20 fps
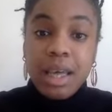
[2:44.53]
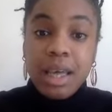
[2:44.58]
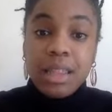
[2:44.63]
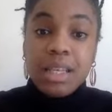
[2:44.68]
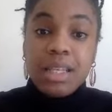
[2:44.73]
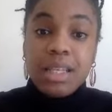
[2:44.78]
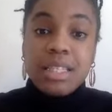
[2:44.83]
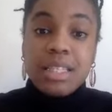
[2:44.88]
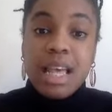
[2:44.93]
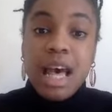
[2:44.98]

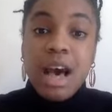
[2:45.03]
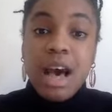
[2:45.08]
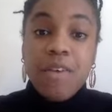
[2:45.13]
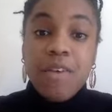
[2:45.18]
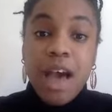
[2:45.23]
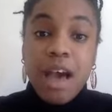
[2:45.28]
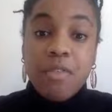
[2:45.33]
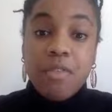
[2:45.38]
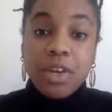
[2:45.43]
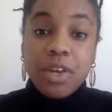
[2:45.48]
the South
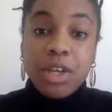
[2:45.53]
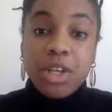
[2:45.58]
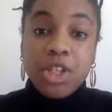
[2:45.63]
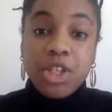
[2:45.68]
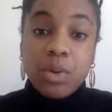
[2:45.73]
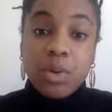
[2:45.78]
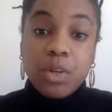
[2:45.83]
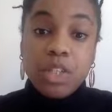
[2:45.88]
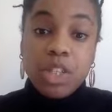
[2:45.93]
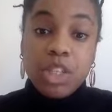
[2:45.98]
African
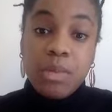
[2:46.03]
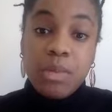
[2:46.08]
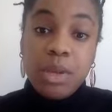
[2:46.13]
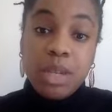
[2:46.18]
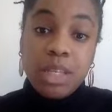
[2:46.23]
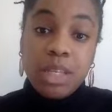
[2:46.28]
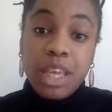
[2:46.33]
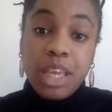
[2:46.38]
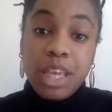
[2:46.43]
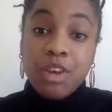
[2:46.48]
Jewish
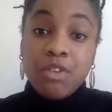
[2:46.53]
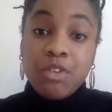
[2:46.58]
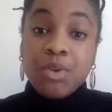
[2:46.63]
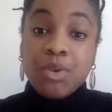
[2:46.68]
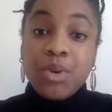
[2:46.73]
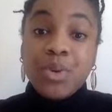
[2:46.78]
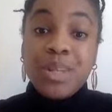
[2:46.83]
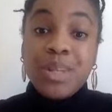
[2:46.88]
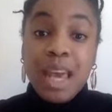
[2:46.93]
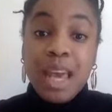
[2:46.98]
community
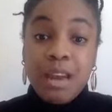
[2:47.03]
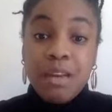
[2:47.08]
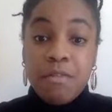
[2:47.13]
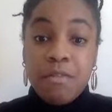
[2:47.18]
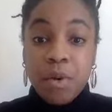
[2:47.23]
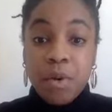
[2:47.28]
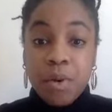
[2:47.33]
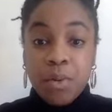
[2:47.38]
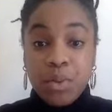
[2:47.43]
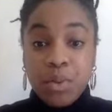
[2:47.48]
grew
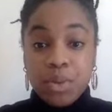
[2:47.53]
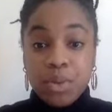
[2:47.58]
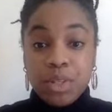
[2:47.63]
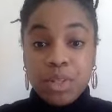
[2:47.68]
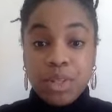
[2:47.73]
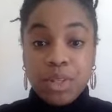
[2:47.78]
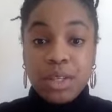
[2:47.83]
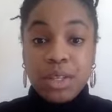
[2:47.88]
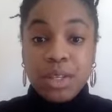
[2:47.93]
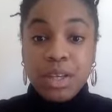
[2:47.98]
tenfold
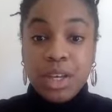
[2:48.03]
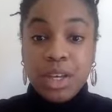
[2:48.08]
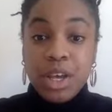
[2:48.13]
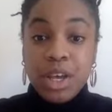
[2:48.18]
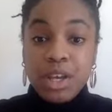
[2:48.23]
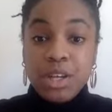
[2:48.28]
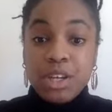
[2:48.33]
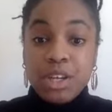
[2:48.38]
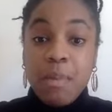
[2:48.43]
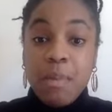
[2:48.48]

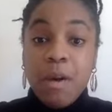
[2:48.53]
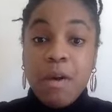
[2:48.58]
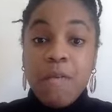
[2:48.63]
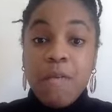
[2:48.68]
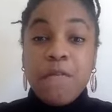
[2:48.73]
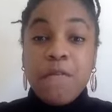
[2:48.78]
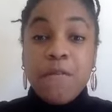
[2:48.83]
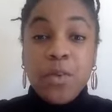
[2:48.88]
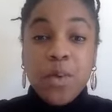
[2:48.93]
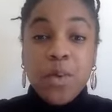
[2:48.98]
to
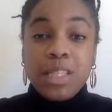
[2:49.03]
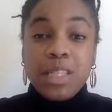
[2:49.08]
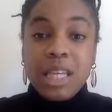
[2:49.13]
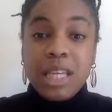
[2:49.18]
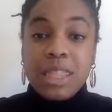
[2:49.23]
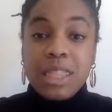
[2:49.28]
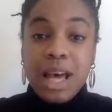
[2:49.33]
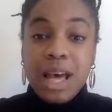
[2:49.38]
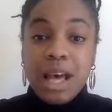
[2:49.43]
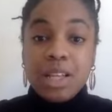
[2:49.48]
about
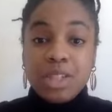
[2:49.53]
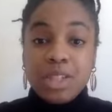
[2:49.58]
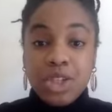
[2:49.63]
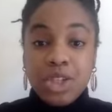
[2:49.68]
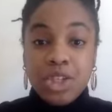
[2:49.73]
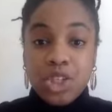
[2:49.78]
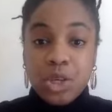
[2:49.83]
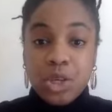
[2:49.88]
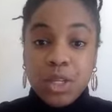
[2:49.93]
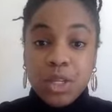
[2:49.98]

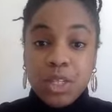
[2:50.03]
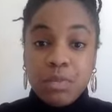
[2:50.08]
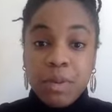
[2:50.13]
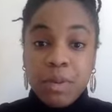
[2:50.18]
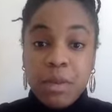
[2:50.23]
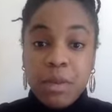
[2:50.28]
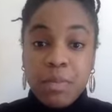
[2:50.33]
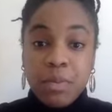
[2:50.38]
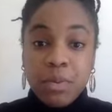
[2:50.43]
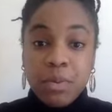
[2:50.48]
40,000 Jewish
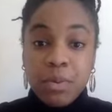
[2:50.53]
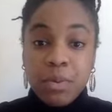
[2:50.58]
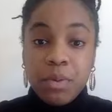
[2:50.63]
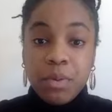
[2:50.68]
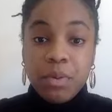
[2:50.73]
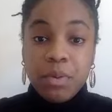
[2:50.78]
people,